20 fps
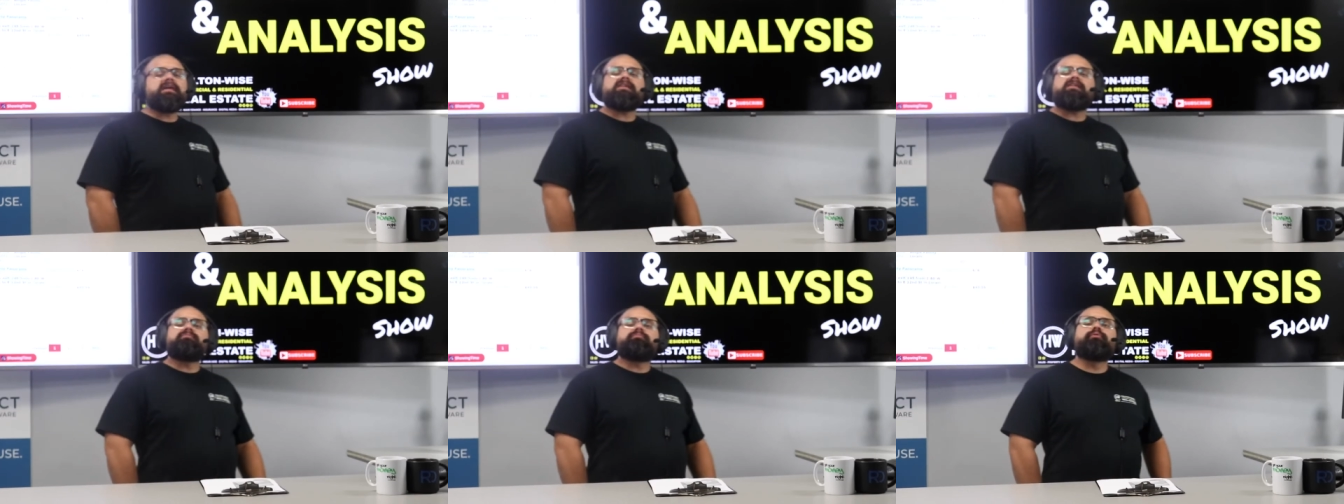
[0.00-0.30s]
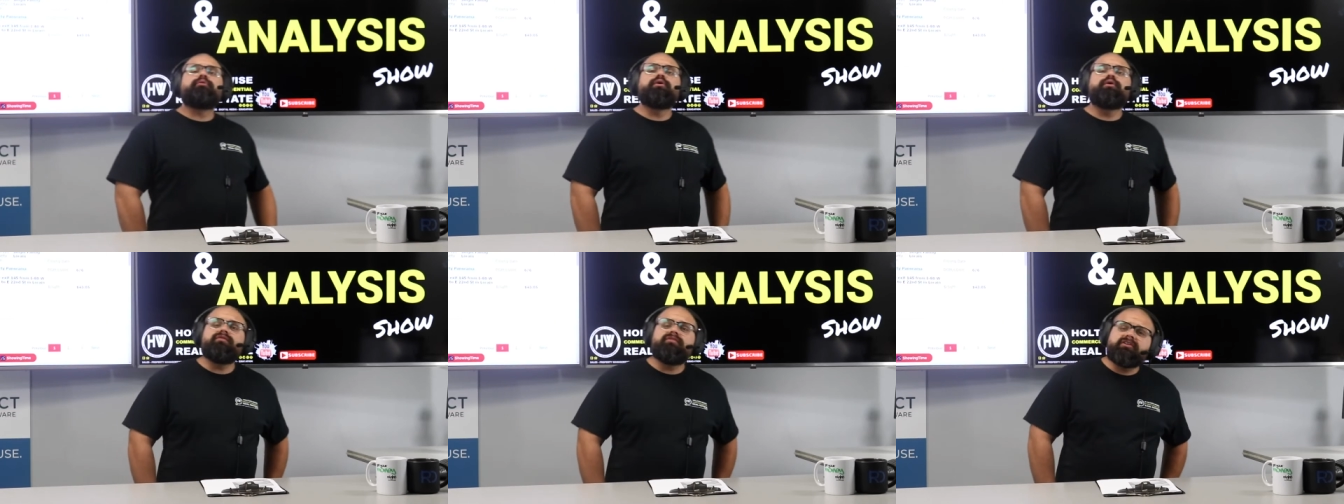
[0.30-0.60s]
They've
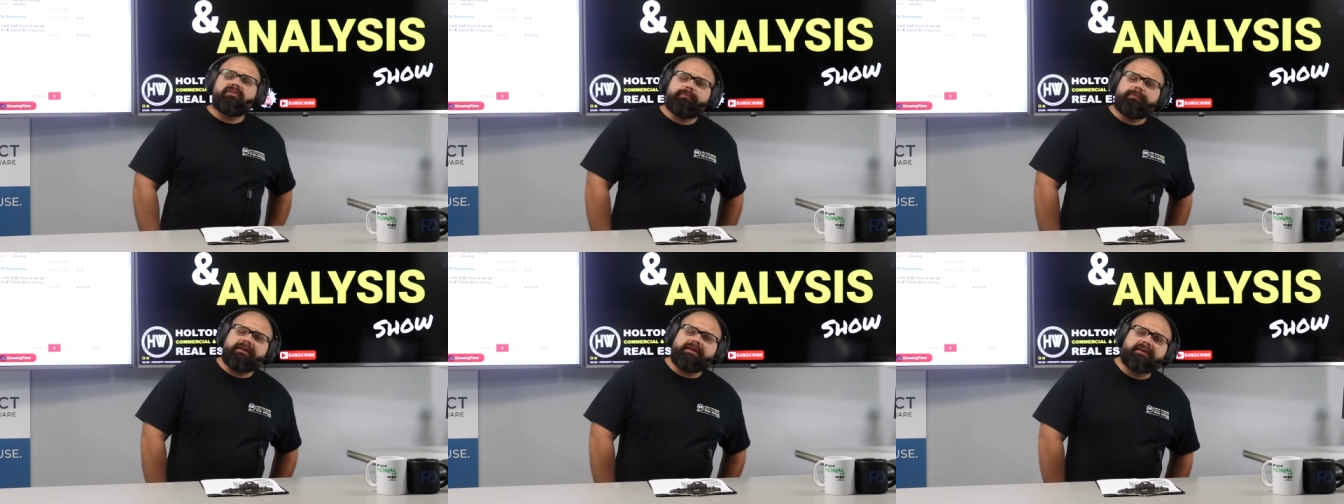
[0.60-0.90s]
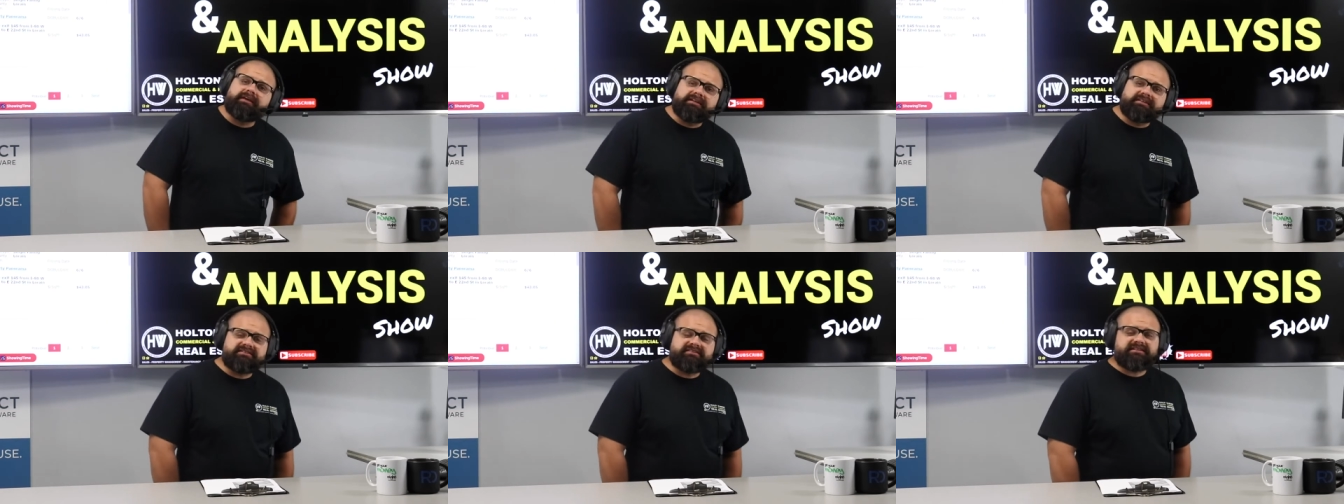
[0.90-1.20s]
proven to be a
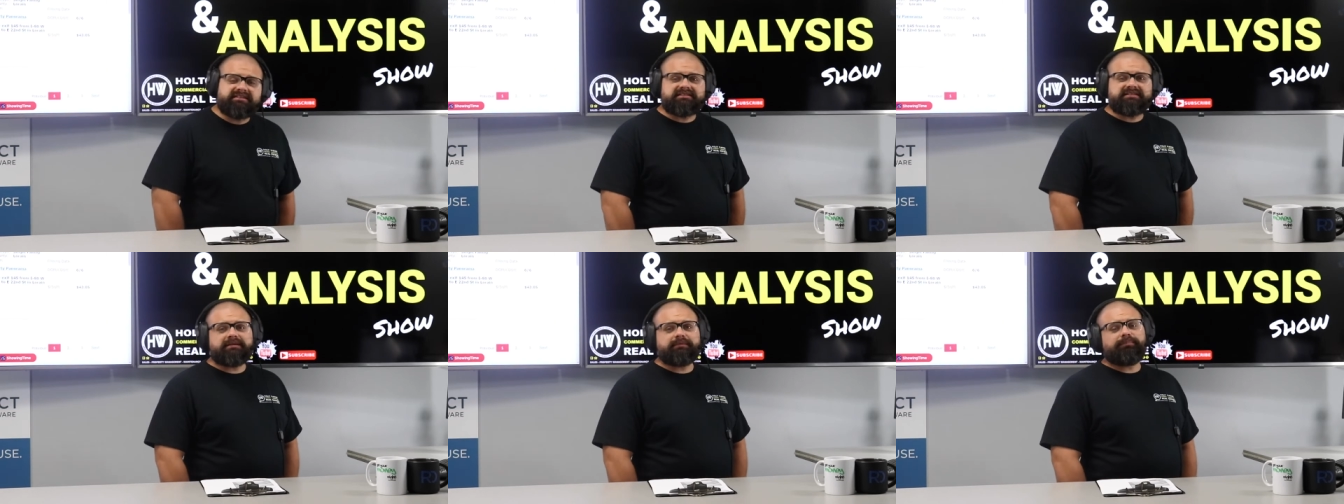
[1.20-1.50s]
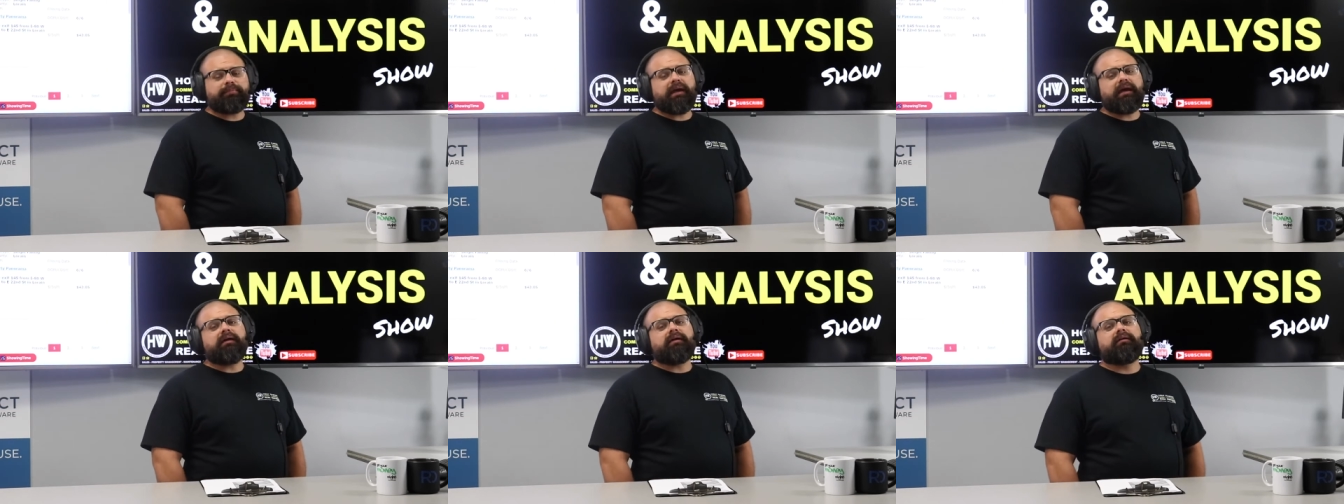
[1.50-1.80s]
consistent
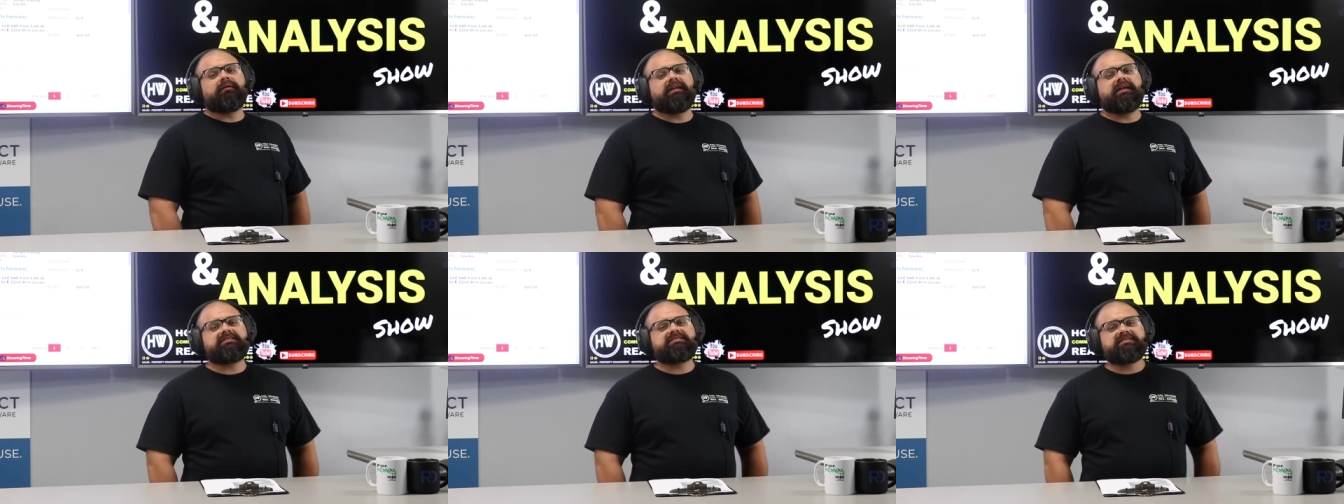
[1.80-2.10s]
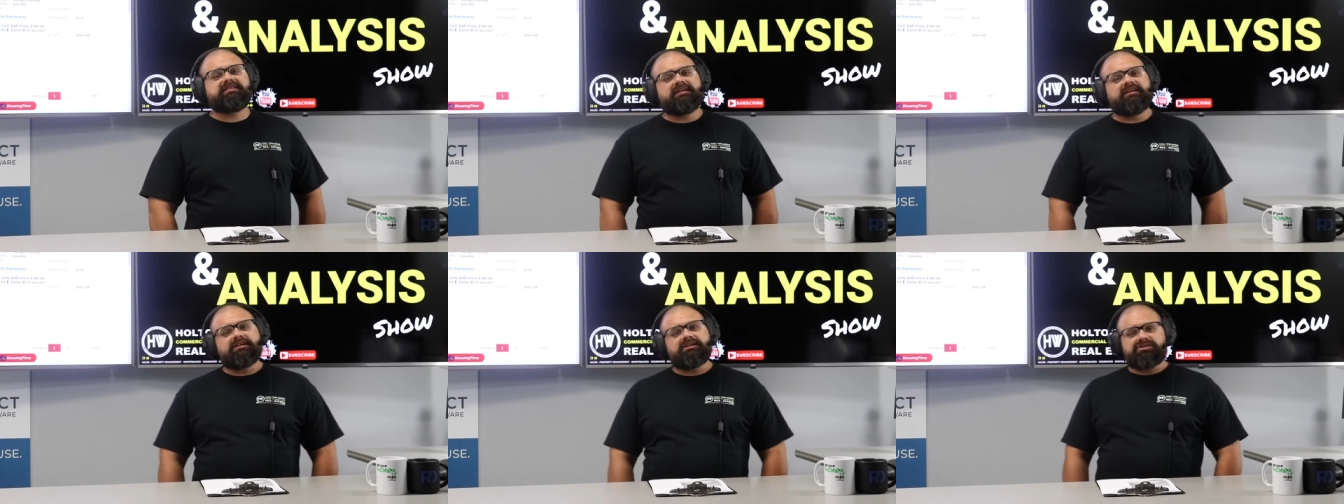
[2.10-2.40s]
payer, and that's
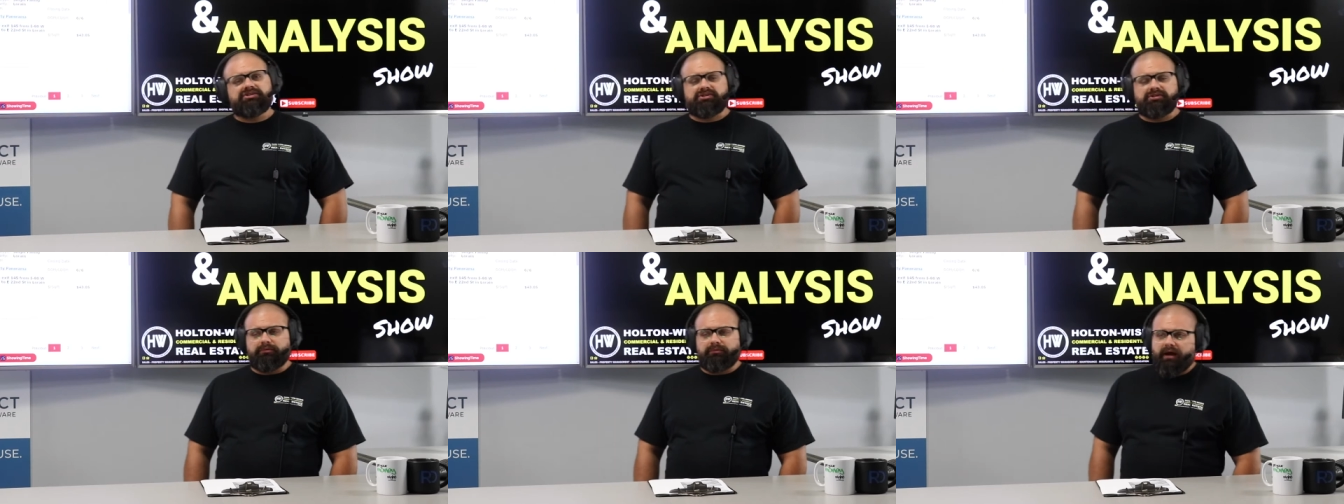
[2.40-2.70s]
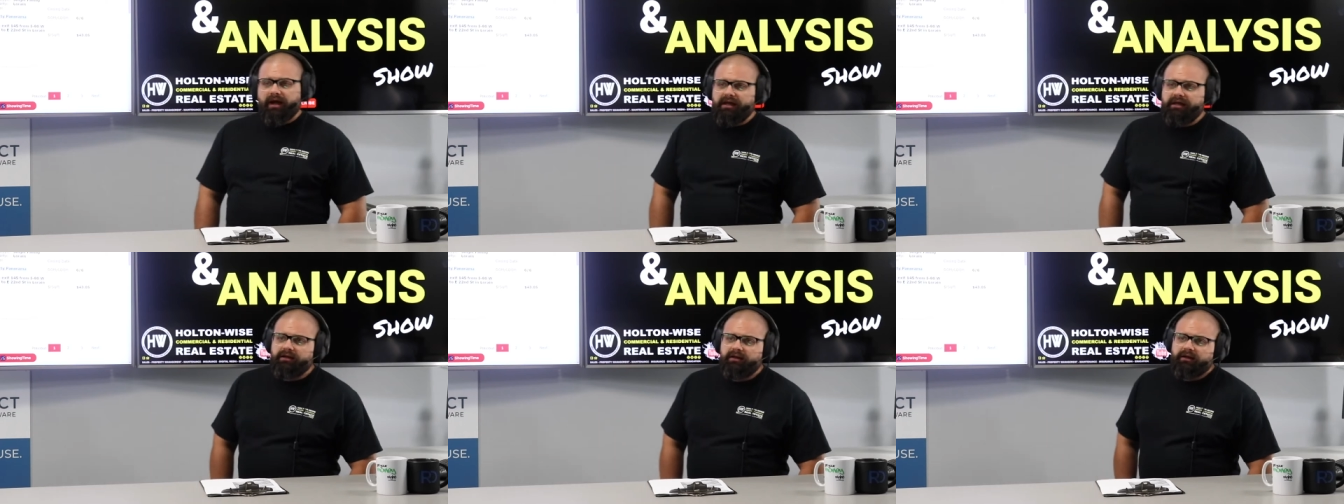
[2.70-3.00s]
the issue,
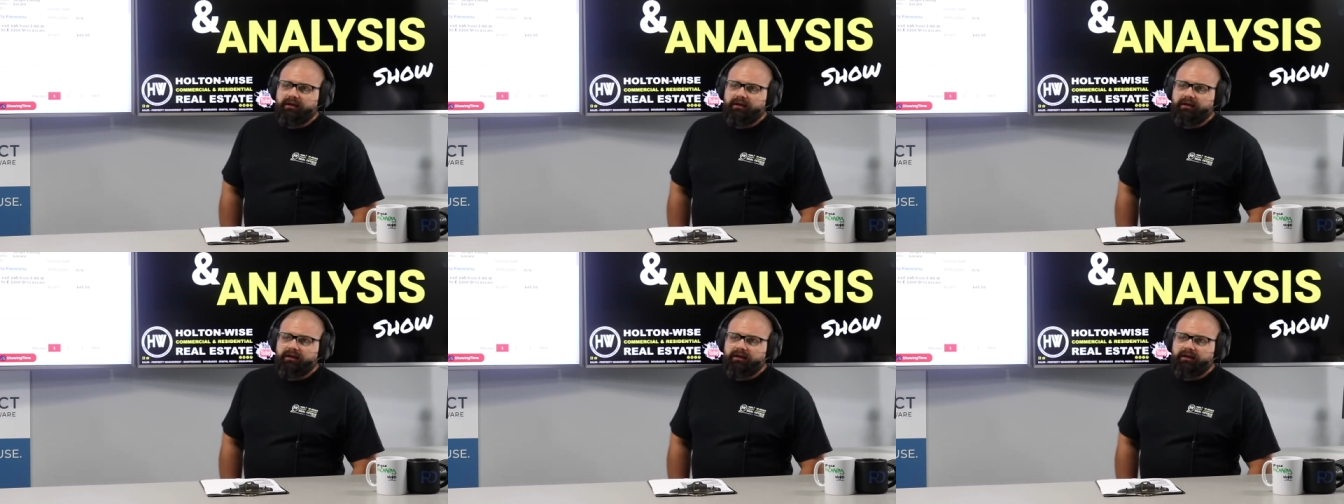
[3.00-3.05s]
right?